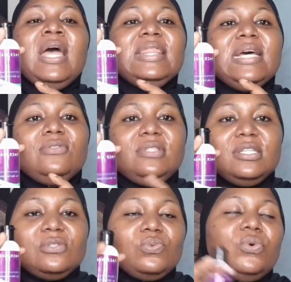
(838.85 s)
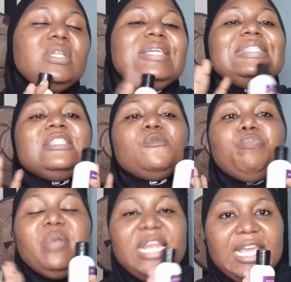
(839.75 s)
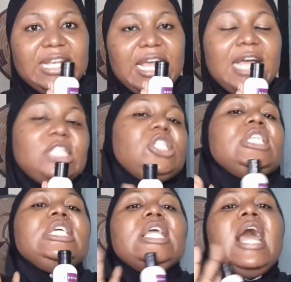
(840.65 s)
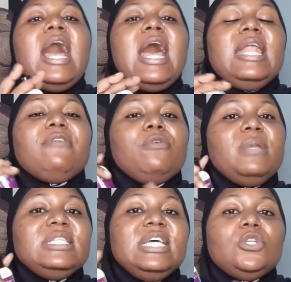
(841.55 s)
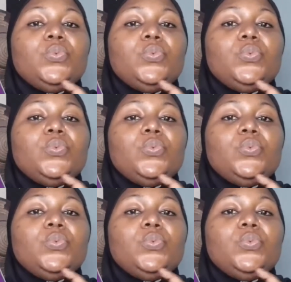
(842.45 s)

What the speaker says: Now, this one is plain actually, and I formulated it